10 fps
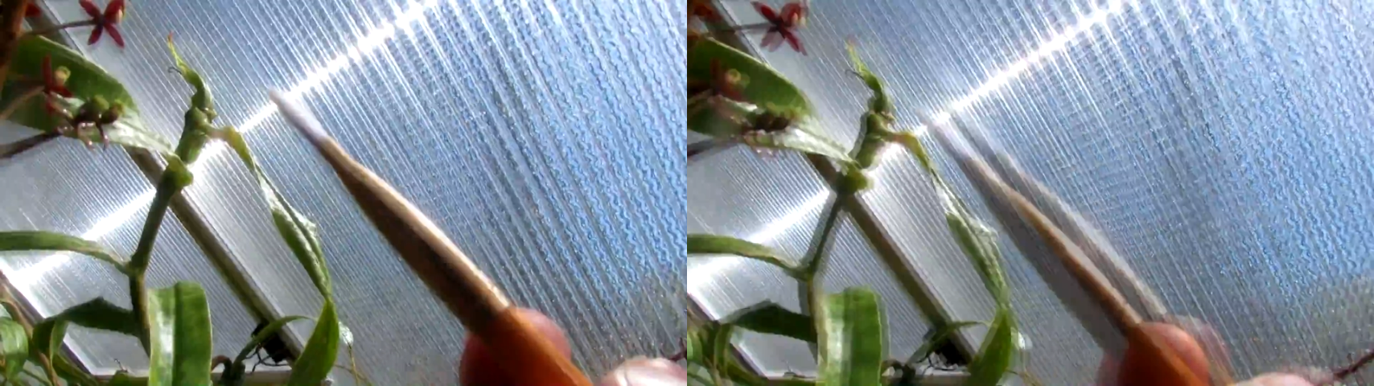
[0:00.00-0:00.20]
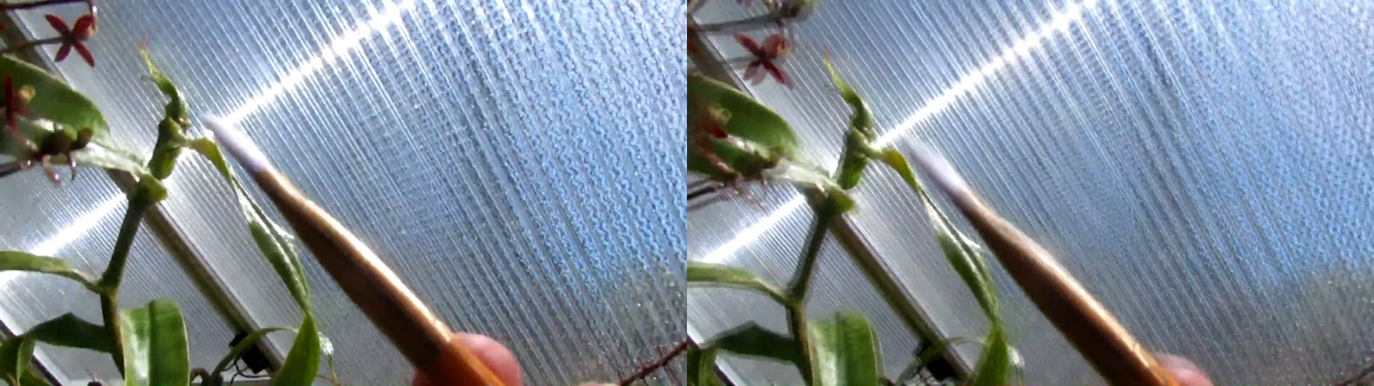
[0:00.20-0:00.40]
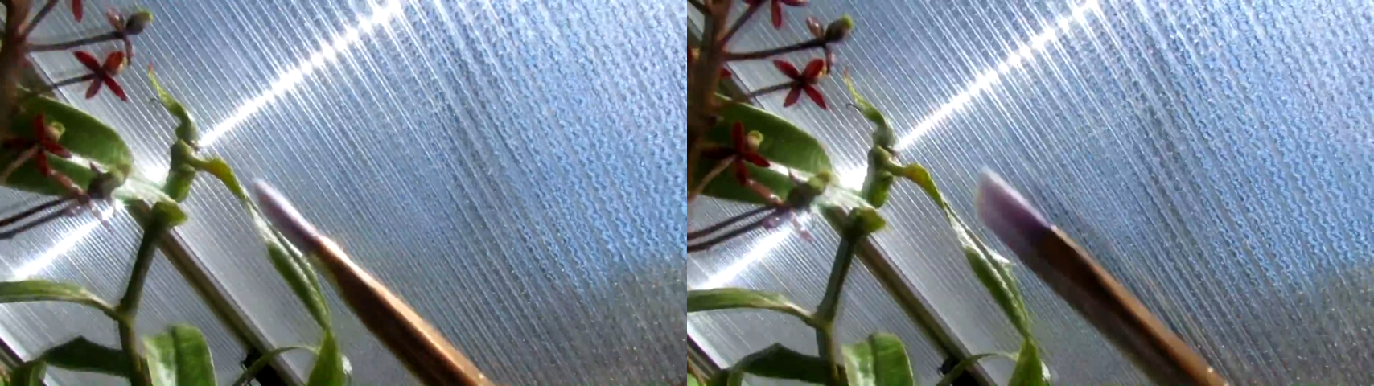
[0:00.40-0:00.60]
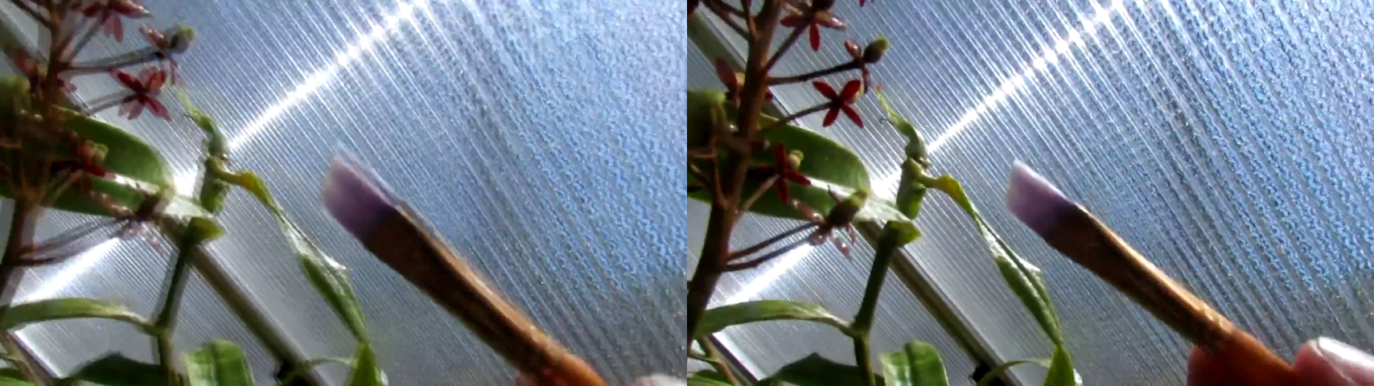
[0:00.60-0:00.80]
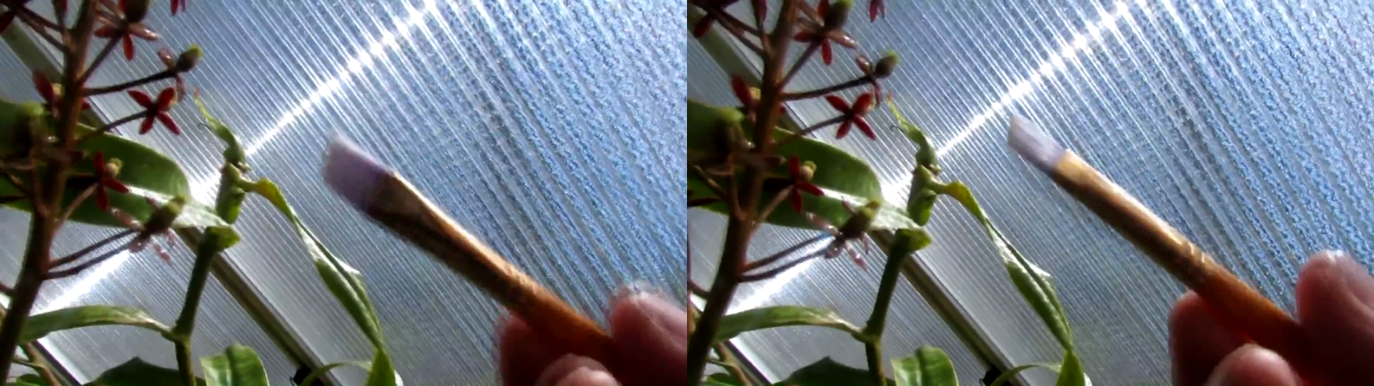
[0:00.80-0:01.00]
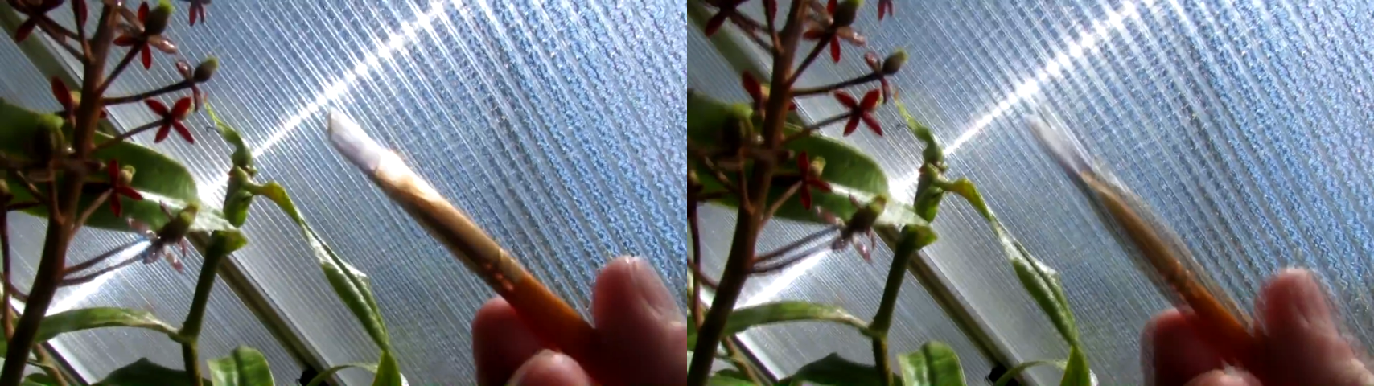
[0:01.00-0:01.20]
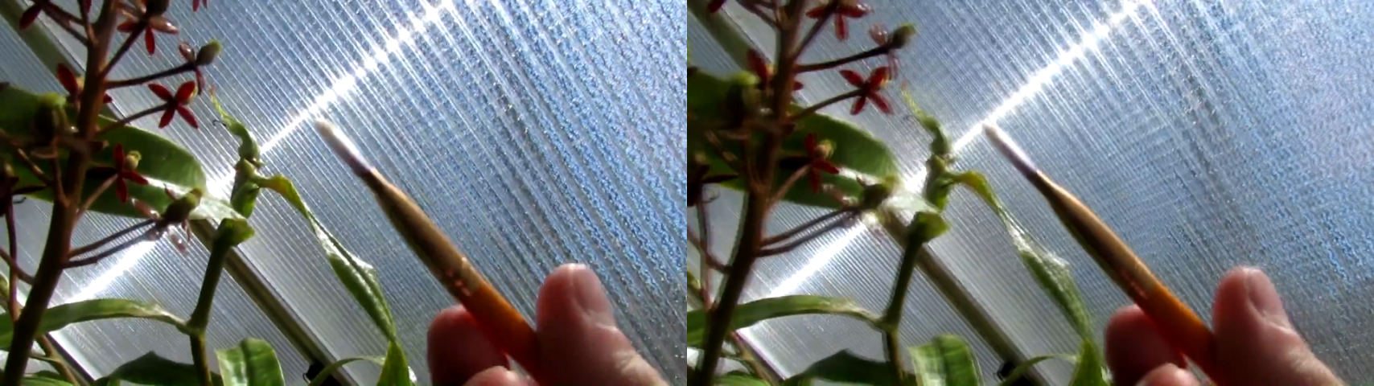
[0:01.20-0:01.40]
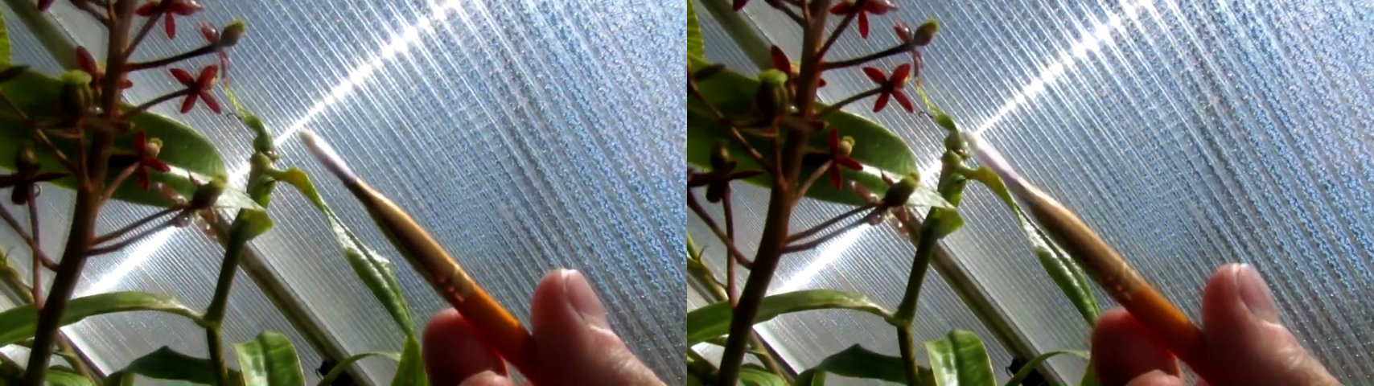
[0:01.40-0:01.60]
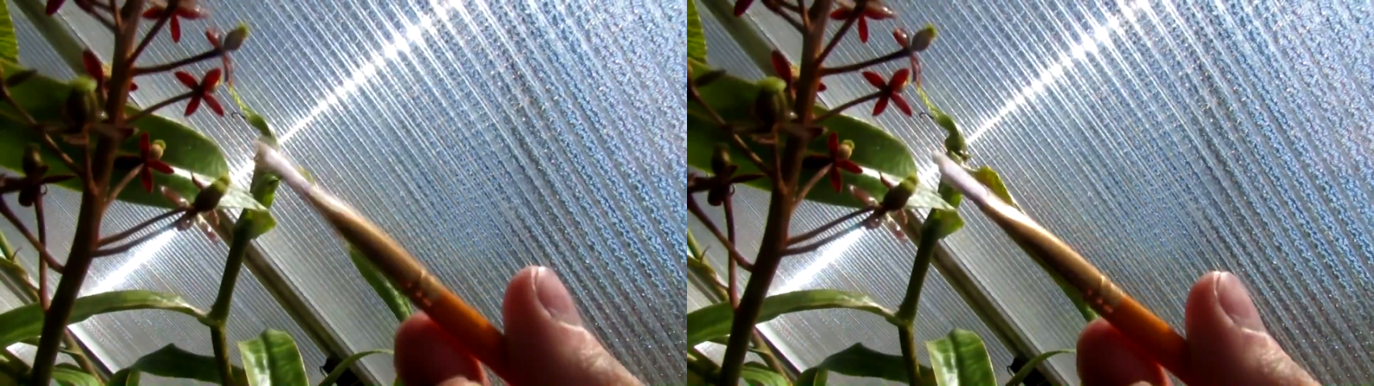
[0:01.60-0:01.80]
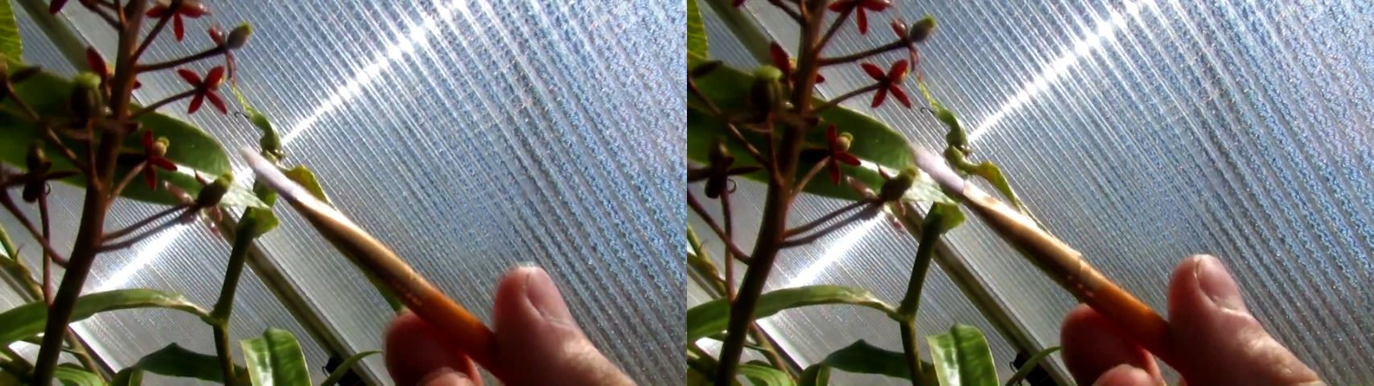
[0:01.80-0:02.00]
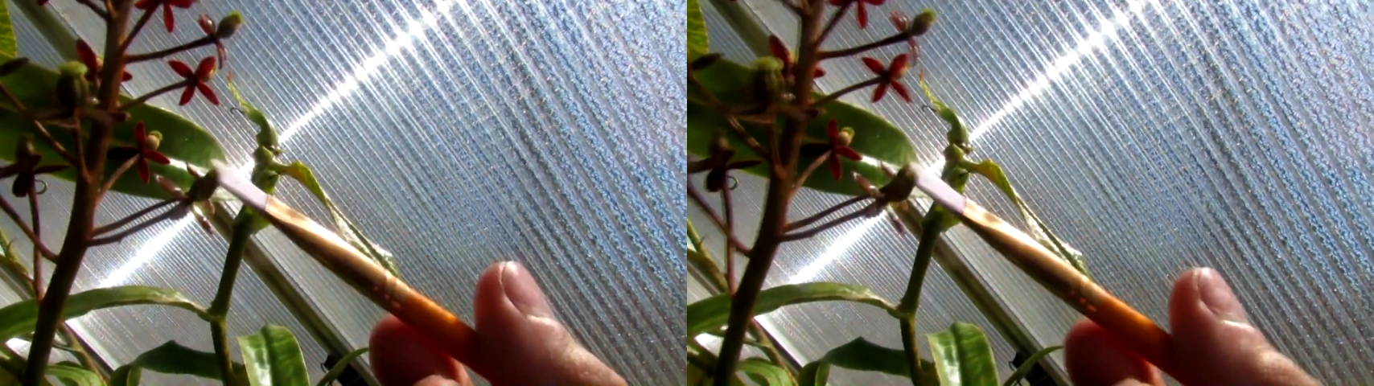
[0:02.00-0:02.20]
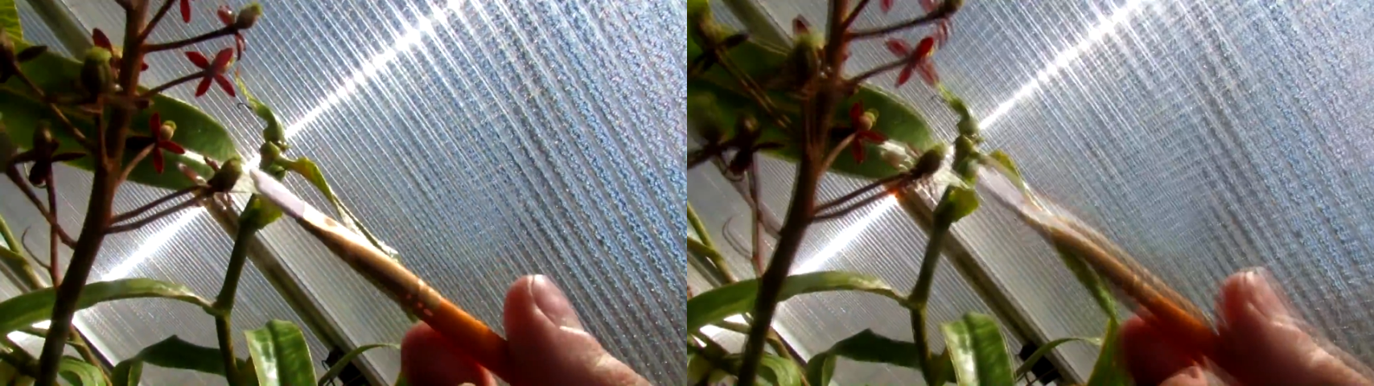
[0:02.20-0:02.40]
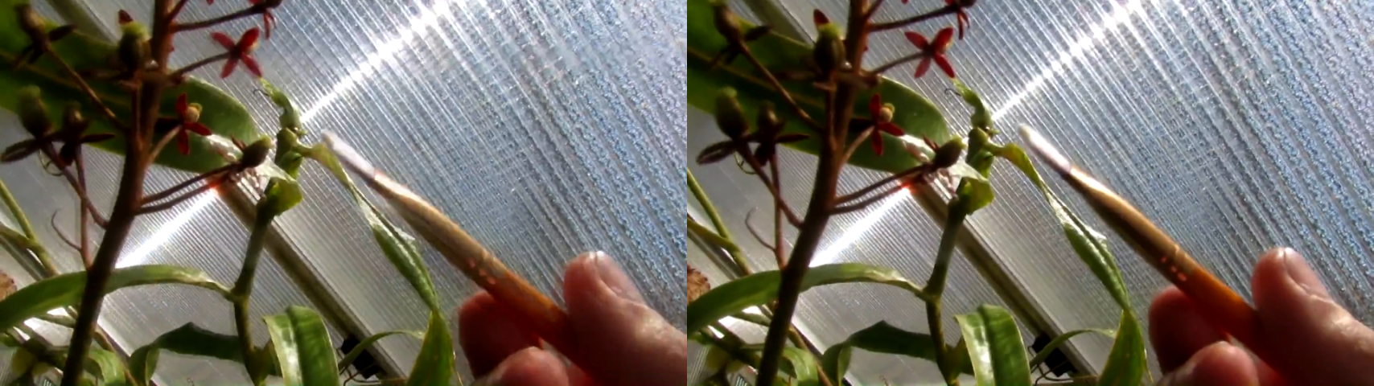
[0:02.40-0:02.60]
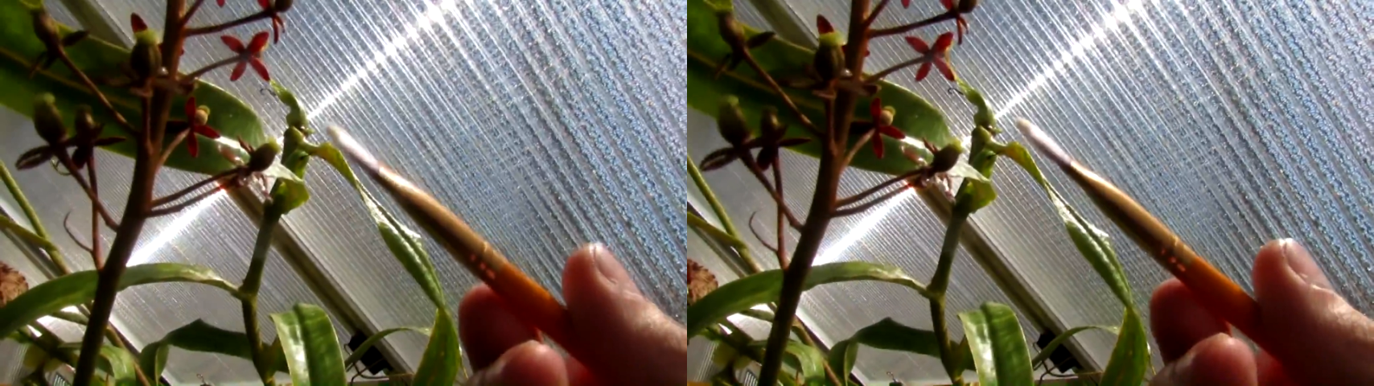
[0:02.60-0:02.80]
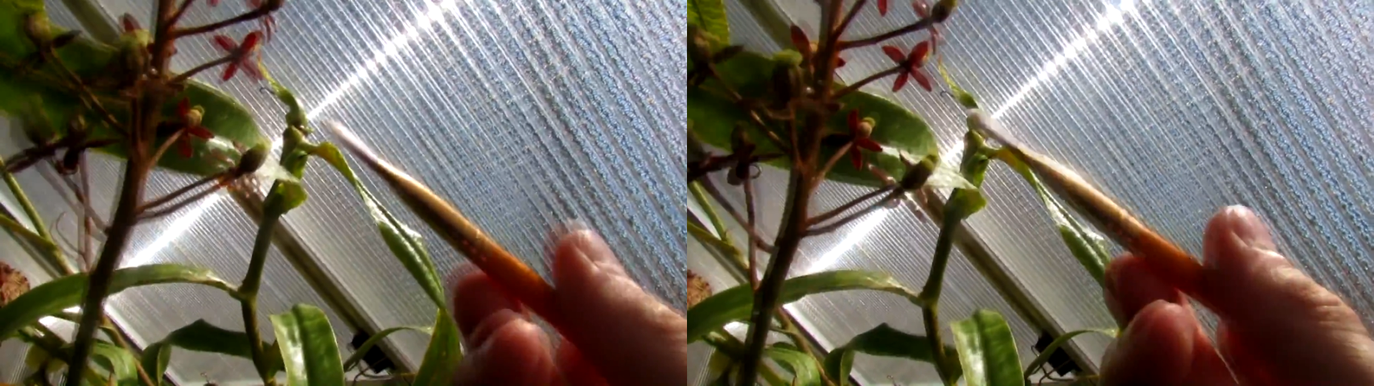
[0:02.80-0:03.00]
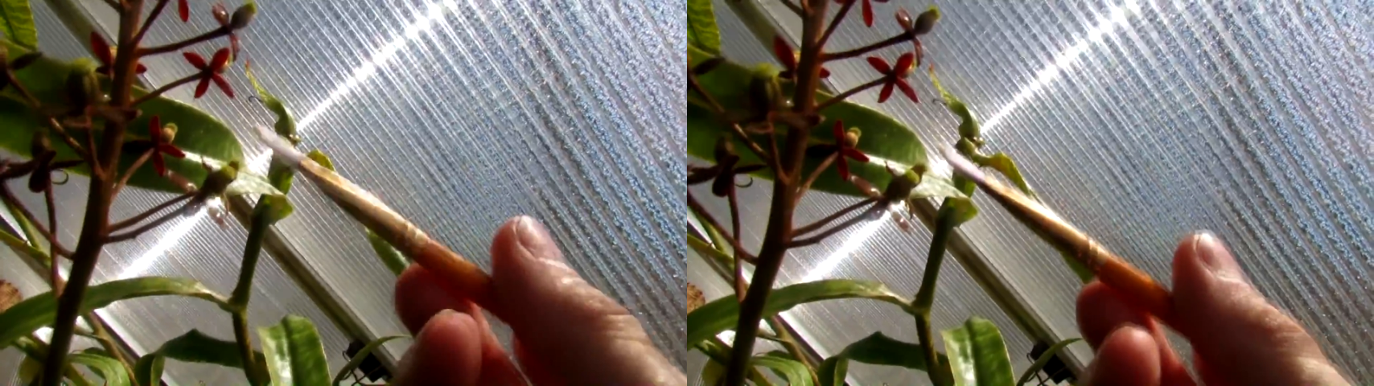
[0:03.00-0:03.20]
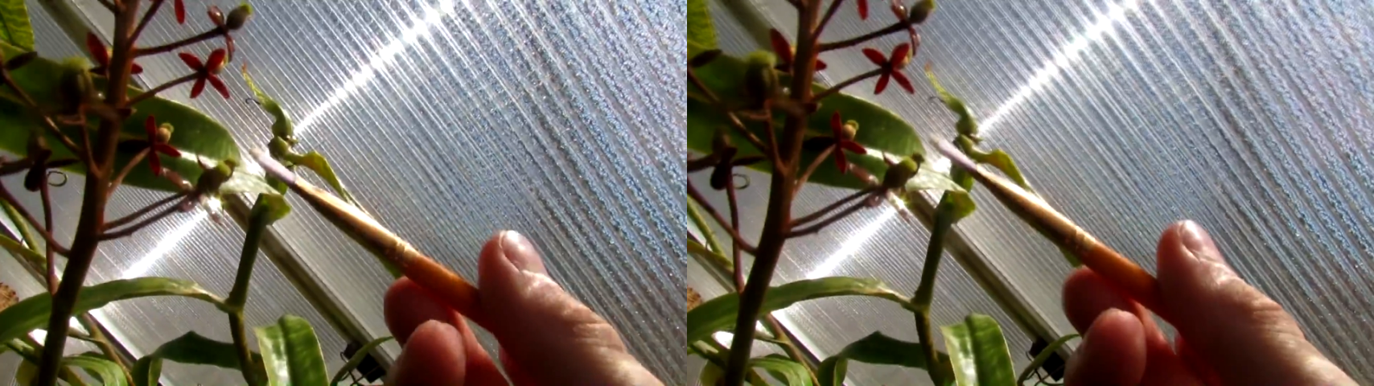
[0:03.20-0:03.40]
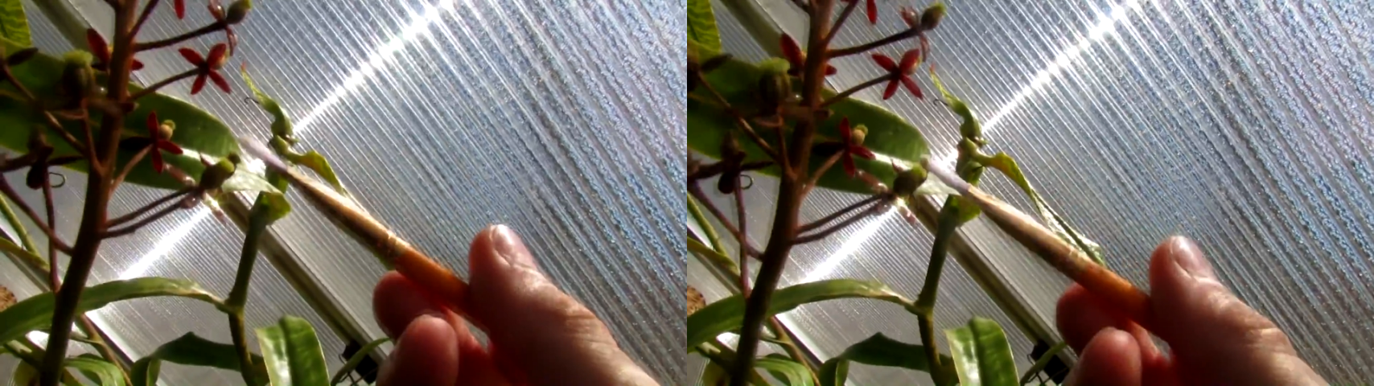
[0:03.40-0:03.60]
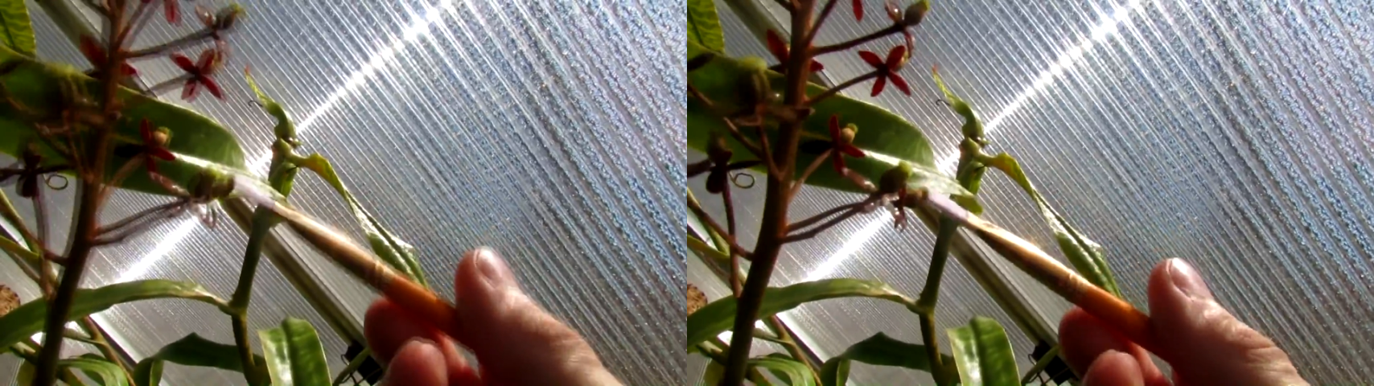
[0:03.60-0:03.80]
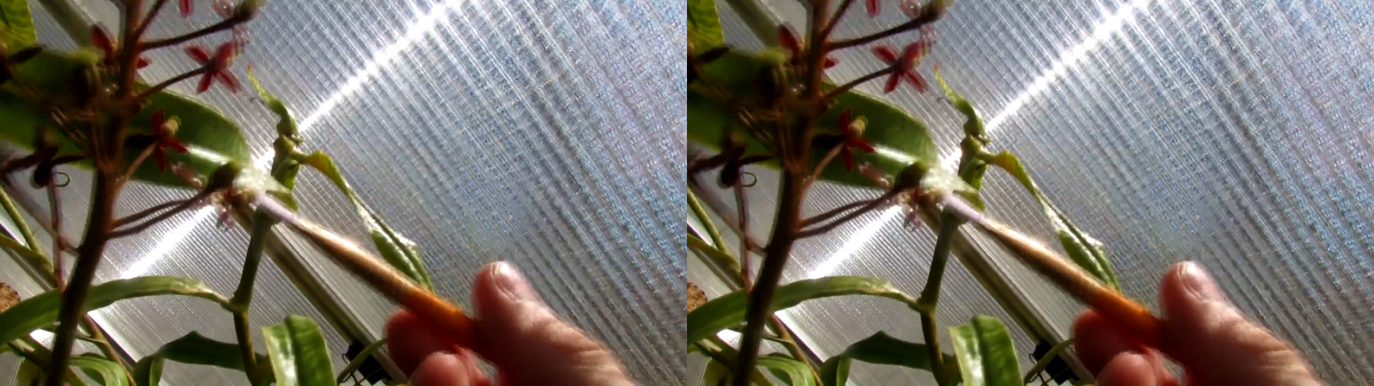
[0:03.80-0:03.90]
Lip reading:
Nobody's mouth can be seen.